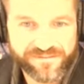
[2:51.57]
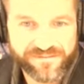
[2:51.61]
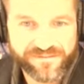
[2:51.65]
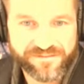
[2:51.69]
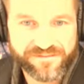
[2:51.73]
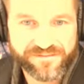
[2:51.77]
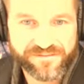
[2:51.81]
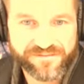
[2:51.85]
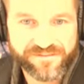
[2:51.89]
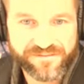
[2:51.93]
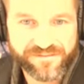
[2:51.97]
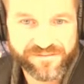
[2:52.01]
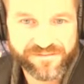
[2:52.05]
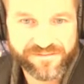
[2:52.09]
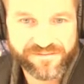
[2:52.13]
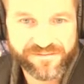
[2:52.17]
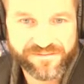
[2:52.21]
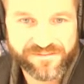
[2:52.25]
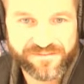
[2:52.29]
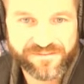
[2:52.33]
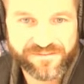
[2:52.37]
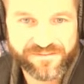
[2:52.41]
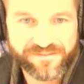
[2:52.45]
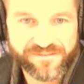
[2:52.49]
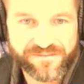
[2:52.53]

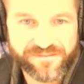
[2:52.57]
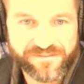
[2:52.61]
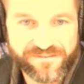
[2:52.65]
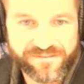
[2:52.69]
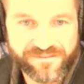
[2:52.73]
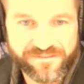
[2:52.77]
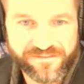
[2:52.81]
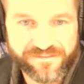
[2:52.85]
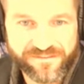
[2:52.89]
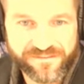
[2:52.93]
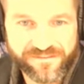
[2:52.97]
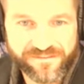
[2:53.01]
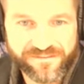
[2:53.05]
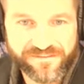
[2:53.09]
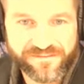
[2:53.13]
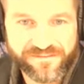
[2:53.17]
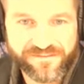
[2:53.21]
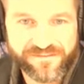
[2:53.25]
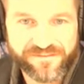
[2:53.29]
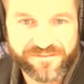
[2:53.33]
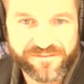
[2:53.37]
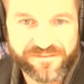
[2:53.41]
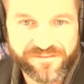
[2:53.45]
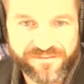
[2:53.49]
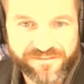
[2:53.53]

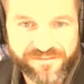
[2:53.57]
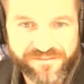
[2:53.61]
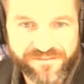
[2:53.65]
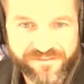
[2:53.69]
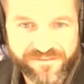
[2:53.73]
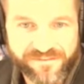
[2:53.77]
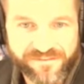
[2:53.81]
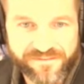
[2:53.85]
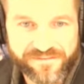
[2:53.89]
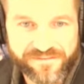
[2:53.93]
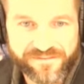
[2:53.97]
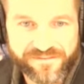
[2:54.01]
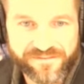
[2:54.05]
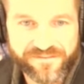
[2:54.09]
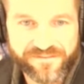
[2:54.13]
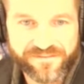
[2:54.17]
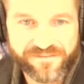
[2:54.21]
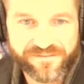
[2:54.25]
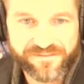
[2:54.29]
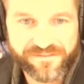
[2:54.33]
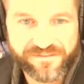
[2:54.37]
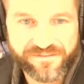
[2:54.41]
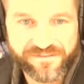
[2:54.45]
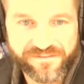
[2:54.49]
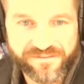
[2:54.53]

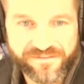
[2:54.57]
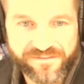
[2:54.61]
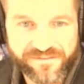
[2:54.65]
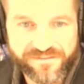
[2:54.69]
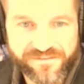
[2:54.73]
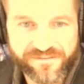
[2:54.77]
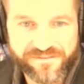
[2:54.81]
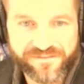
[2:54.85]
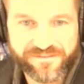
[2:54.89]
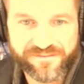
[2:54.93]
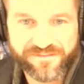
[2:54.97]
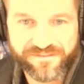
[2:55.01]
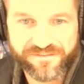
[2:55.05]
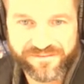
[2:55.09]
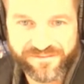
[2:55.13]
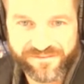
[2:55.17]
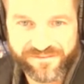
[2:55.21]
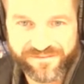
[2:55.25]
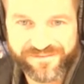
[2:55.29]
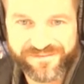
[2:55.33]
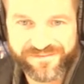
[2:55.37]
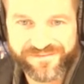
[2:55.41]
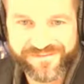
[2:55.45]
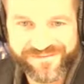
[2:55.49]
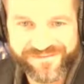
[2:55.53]

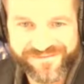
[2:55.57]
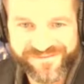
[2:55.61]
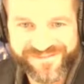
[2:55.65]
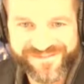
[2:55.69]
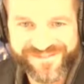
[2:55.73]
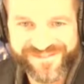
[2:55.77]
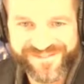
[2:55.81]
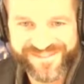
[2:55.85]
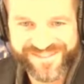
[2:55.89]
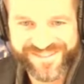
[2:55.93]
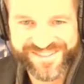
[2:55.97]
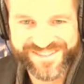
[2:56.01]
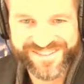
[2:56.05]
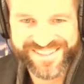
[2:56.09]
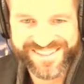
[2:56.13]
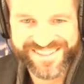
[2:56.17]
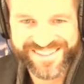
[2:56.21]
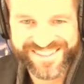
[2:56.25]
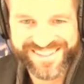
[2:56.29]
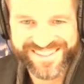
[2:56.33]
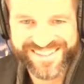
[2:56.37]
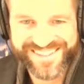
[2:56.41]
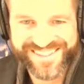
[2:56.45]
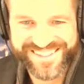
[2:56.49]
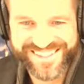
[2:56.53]

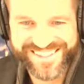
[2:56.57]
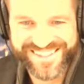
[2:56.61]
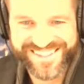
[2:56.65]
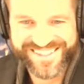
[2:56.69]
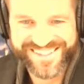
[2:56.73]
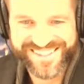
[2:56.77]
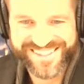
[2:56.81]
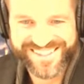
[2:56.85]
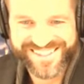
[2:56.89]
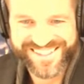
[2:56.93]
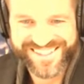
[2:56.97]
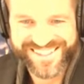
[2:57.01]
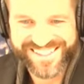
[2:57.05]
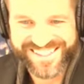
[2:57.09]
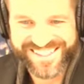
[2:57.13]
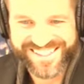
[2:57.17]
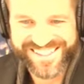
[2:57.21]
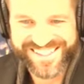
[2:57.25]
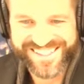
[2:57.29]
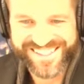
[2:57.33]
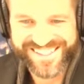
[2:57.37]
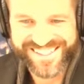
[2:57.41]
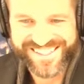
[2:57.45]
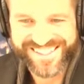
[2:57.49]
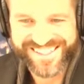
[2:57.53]

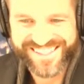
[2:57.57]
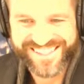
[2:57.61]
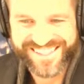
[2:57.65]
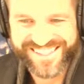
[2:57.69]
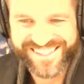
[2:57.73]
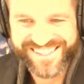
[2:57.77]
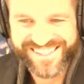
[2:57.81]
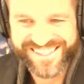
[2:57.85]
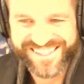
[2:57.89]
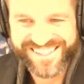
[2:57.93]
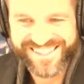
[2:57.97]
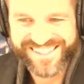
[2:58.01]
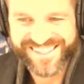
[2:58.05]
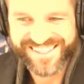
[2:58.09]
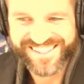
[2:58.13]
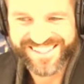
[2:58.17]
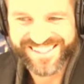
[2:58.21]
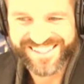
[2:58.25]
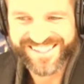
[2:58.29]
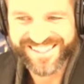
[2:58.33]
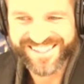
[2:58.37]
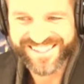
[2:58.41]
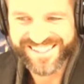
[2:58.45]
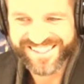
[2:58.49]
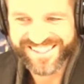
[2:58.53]

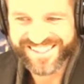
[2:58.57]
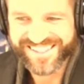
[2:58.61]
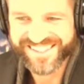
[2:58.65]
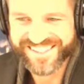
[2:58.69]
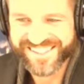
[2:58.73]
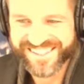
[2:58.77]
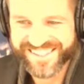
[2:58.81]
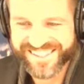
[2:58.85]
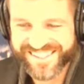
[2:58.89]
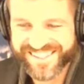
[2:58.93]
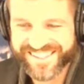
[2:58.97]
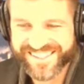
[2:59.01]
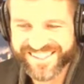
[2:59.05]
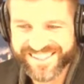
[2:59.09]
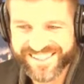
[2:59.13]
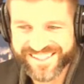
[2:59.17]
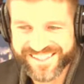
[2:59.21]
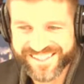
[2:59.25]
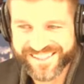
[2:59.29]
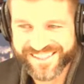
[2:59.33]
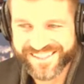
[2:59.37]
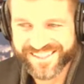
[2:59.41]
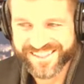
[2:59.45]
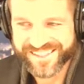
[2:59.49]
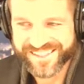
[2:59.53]
(silent)